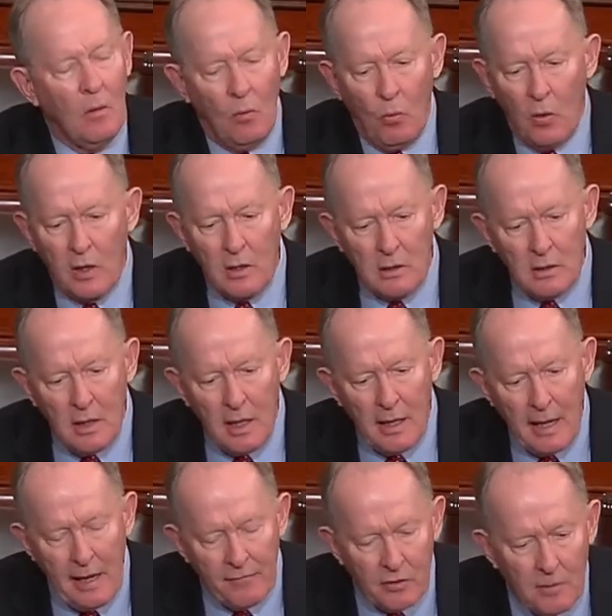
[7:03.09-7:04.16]
we're going to
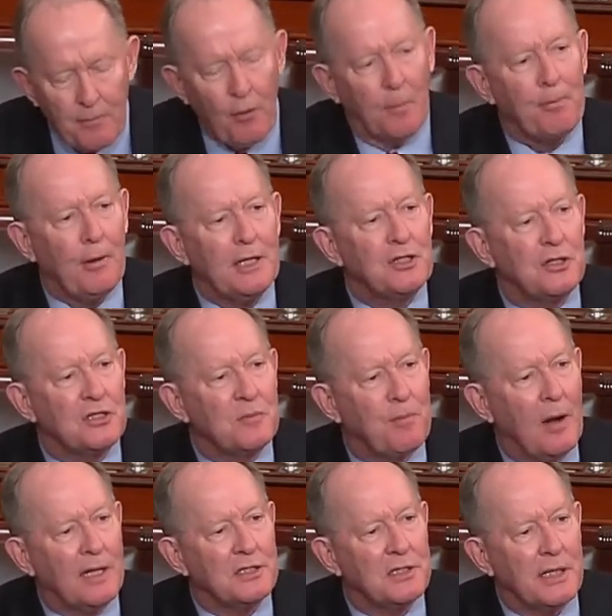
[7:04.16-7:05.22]
not have an appropriations
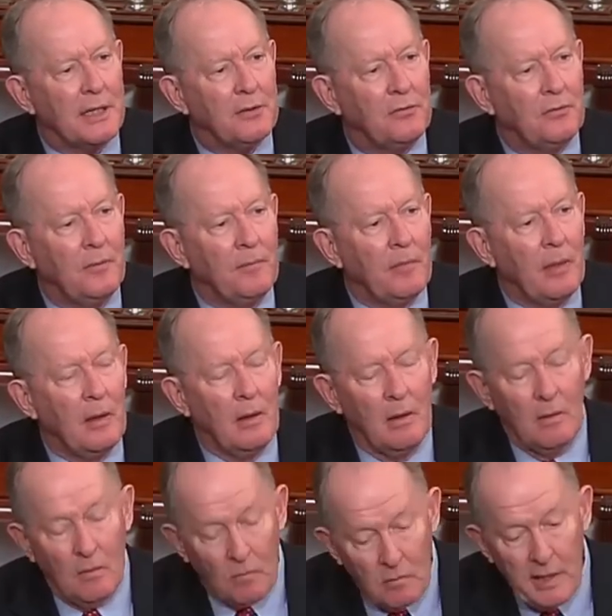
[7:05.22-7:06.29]
process.
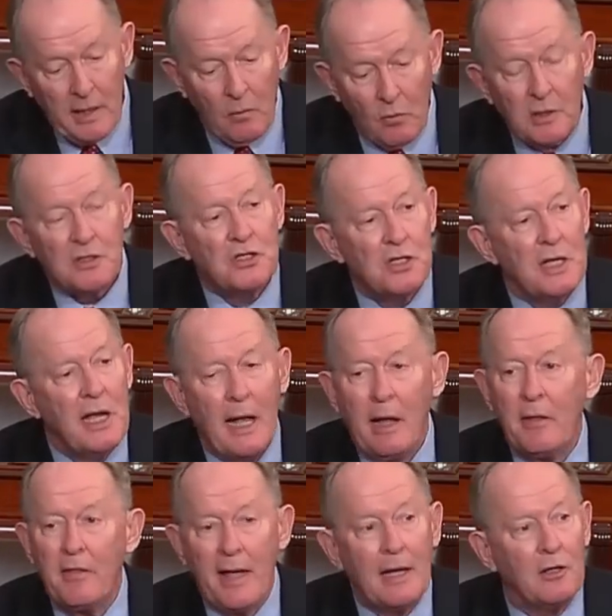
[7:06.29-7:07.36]
Well, we'll see
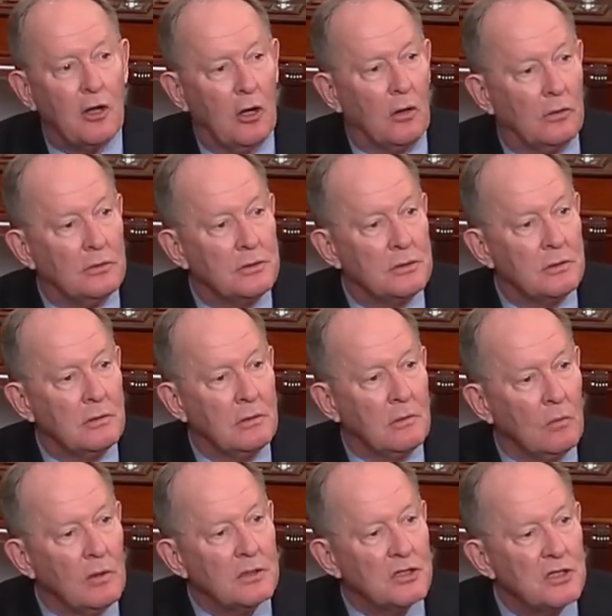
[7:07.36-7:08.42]
how that goes.
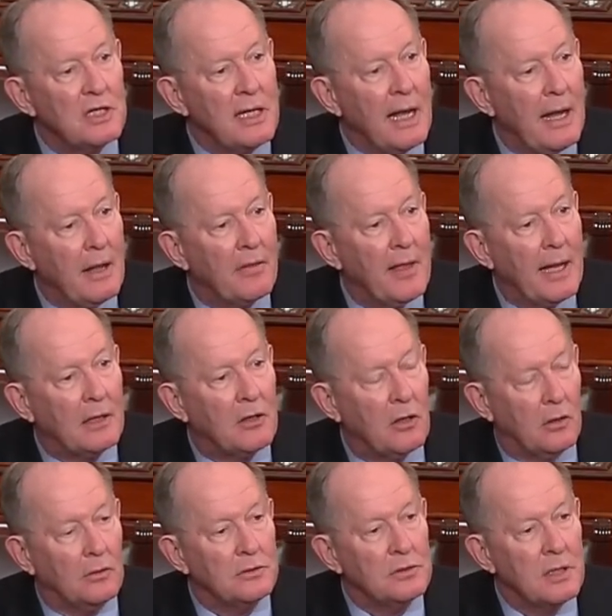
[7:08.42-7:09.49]
We'll see how that
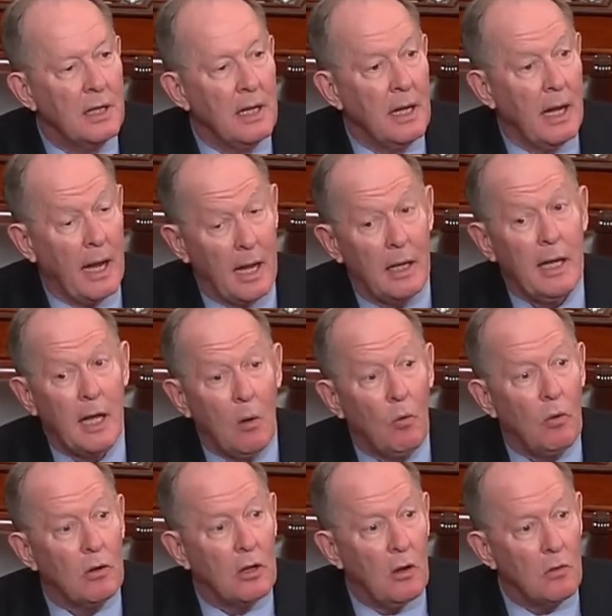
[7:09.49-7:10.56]
goes. And it
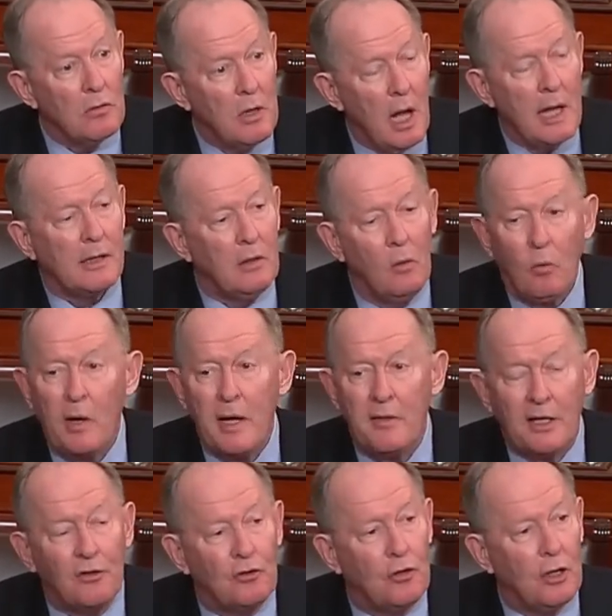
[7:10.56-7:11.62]
will go not in a way
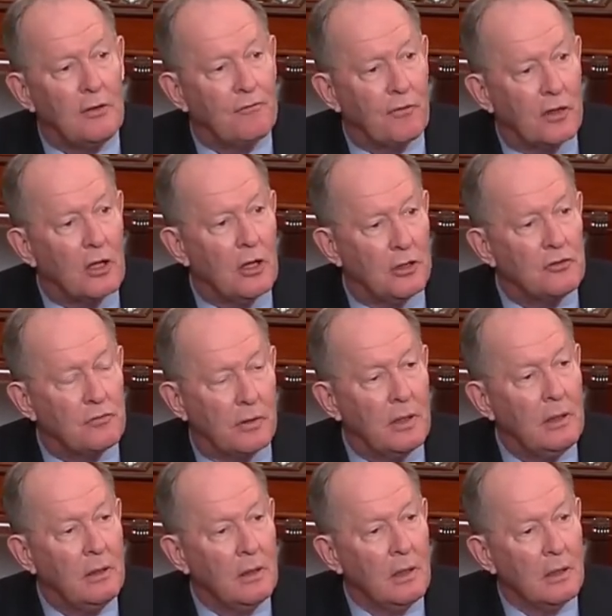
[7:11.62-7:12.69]
that's good for the
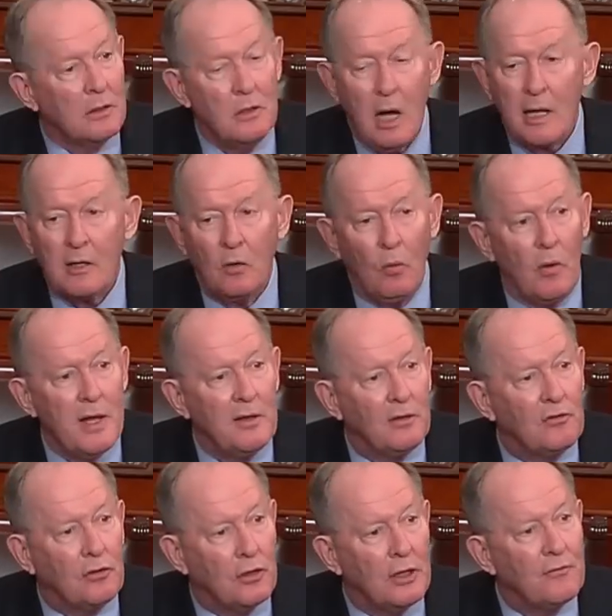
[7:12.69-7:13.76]
country, not in a way
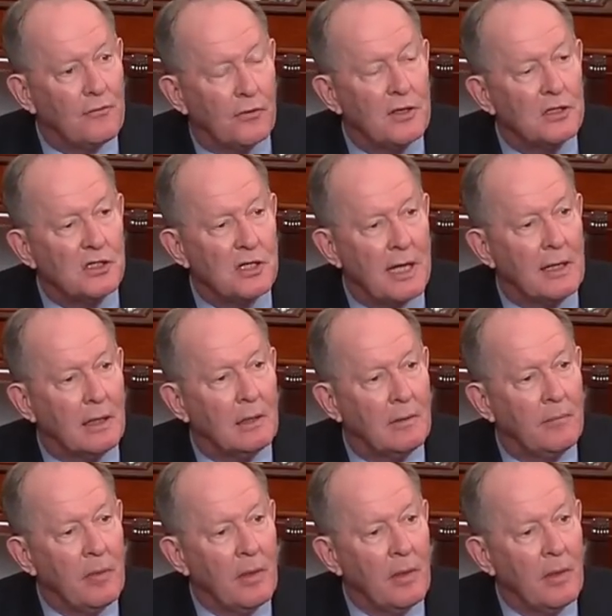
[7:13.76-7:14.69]
that's good for the Senate,